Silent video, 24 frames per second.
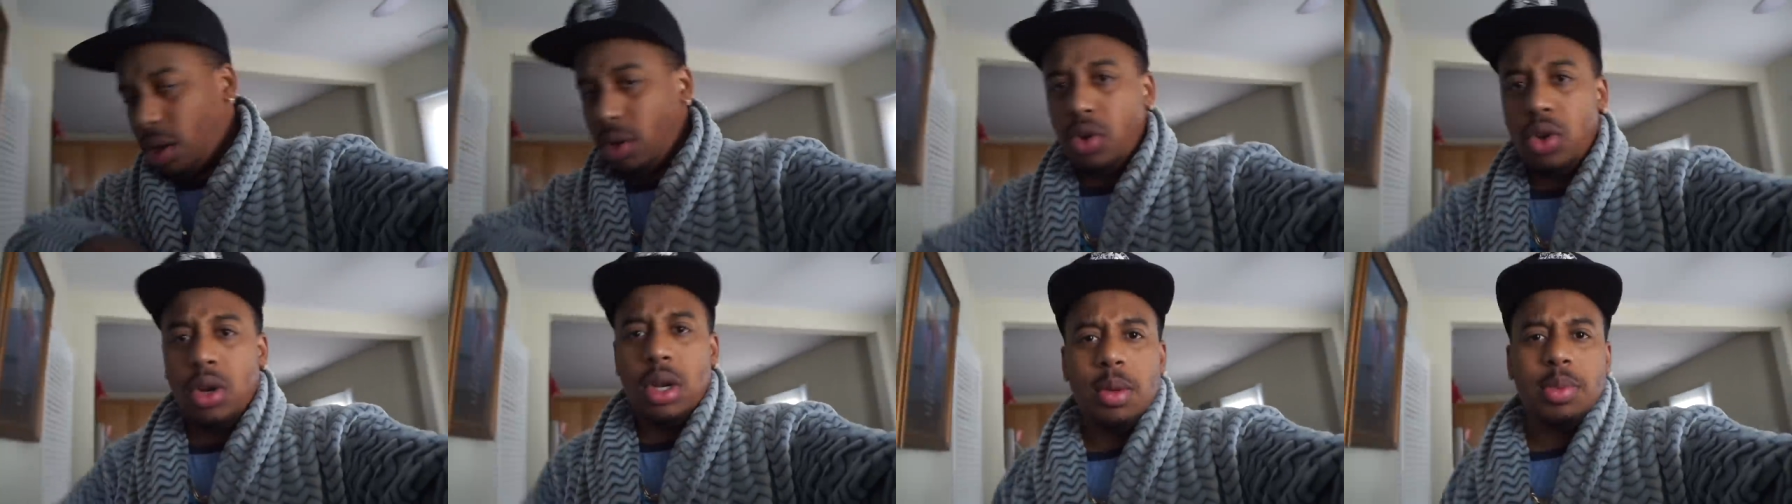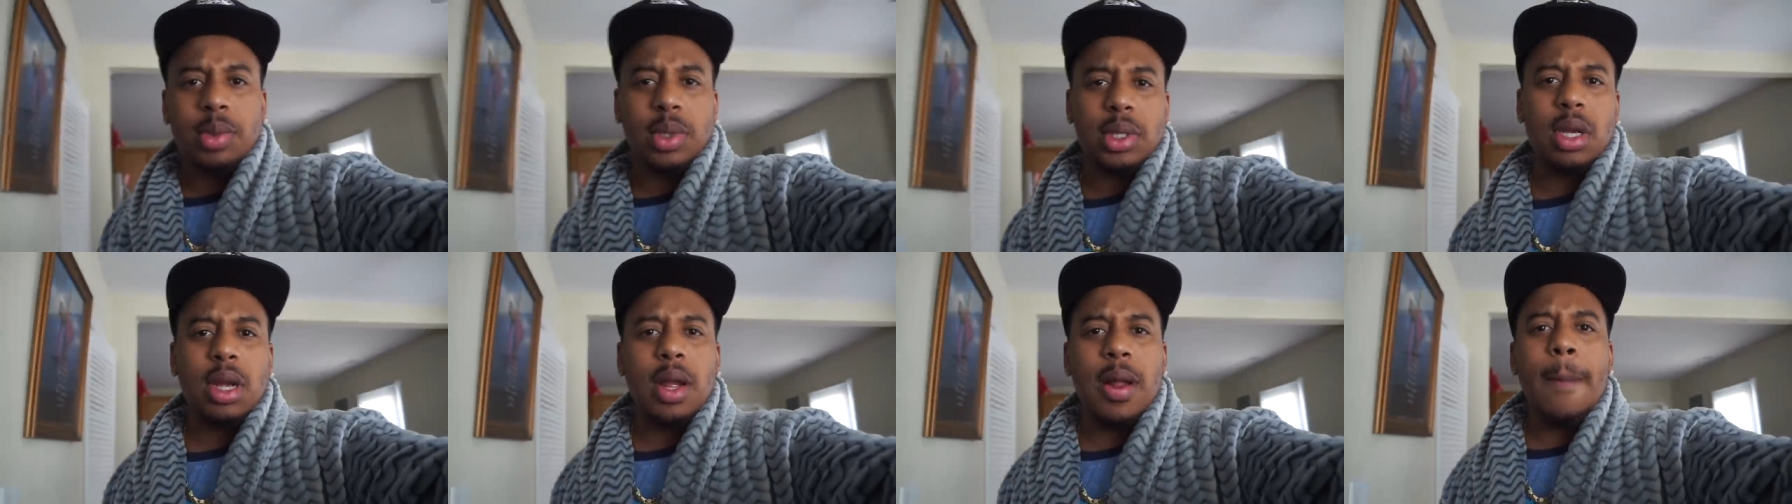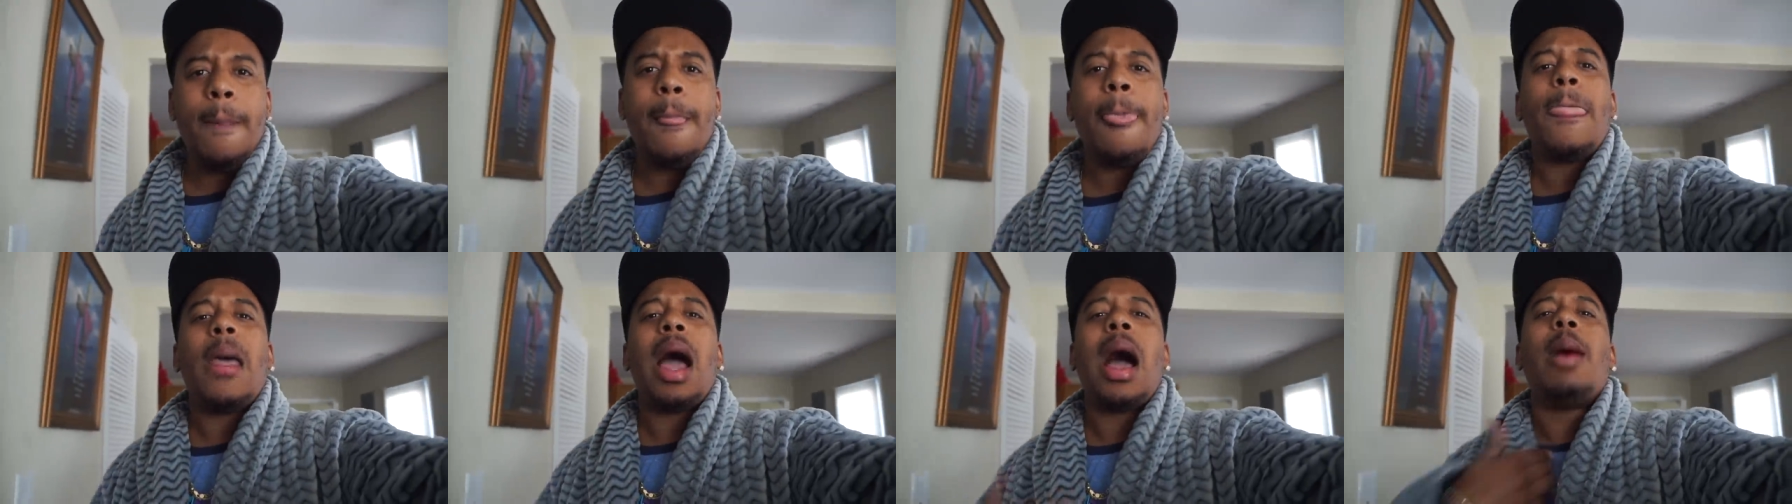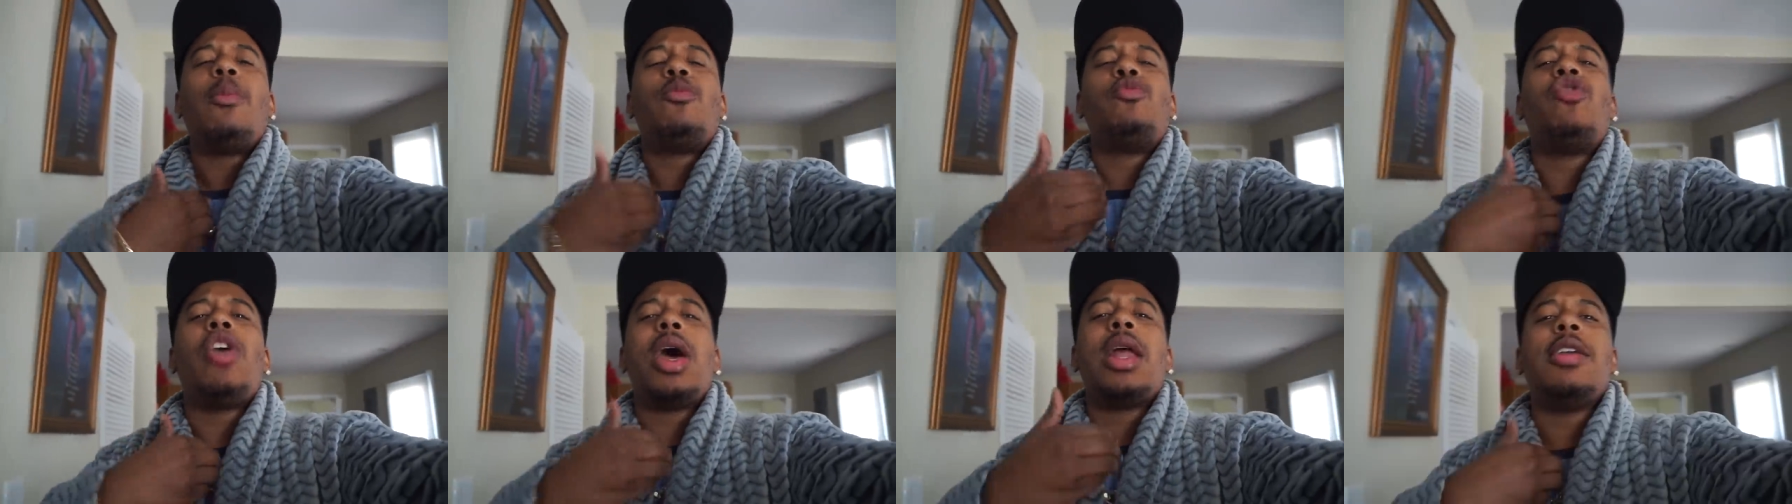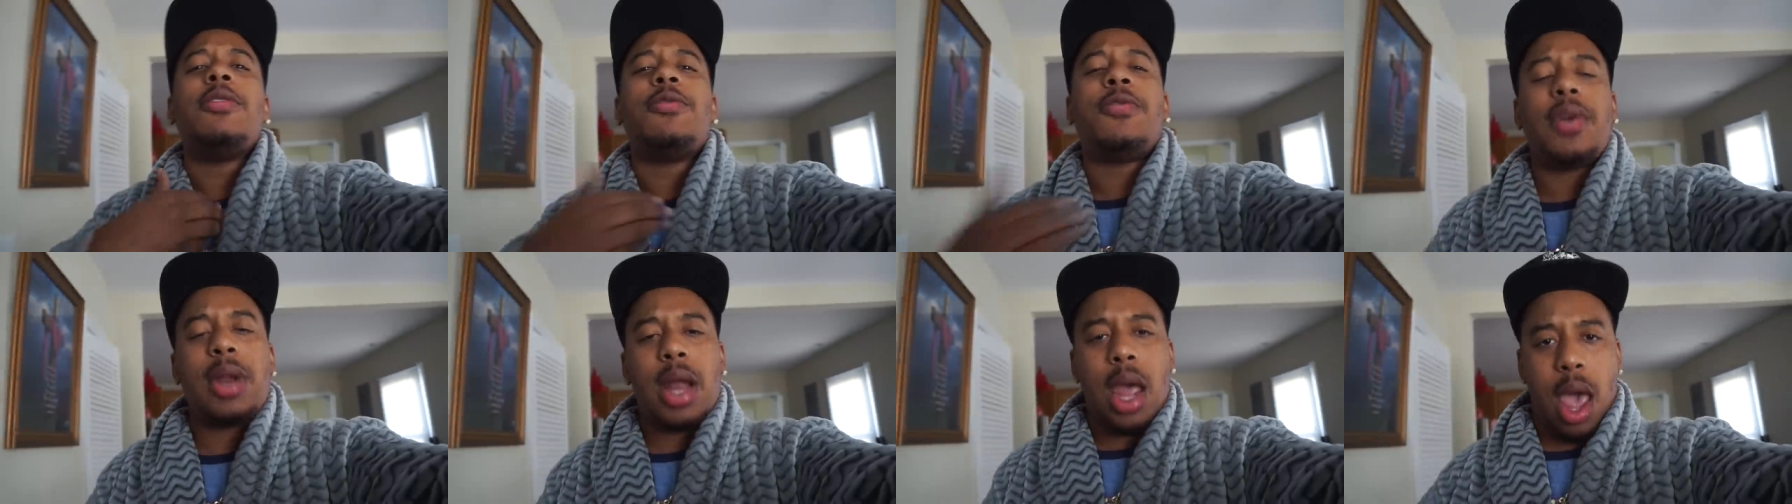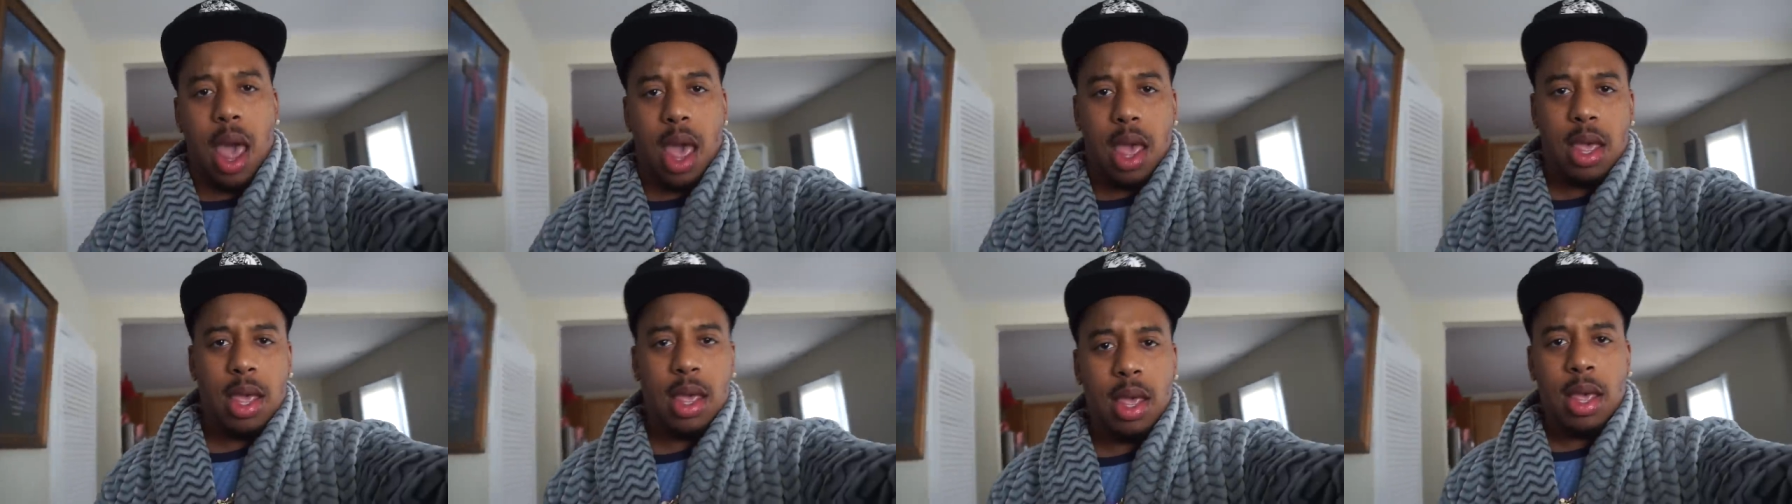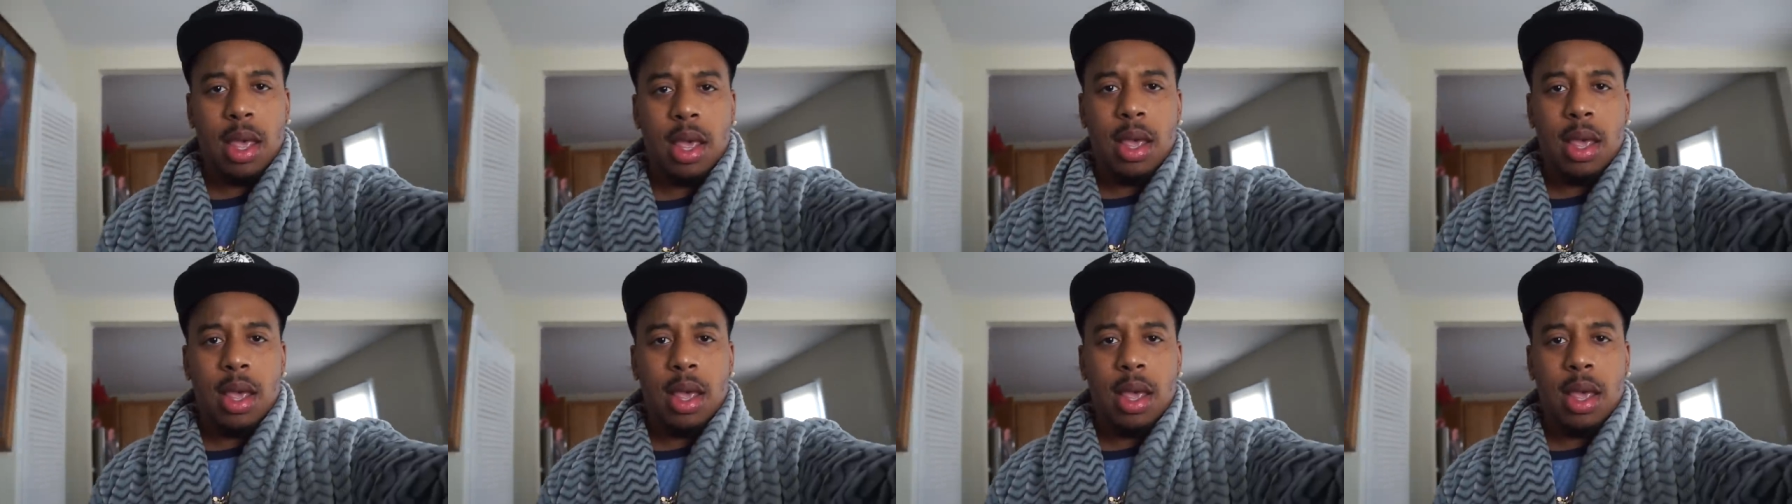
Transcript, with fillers: You know what I'm saying? I'm ready for that.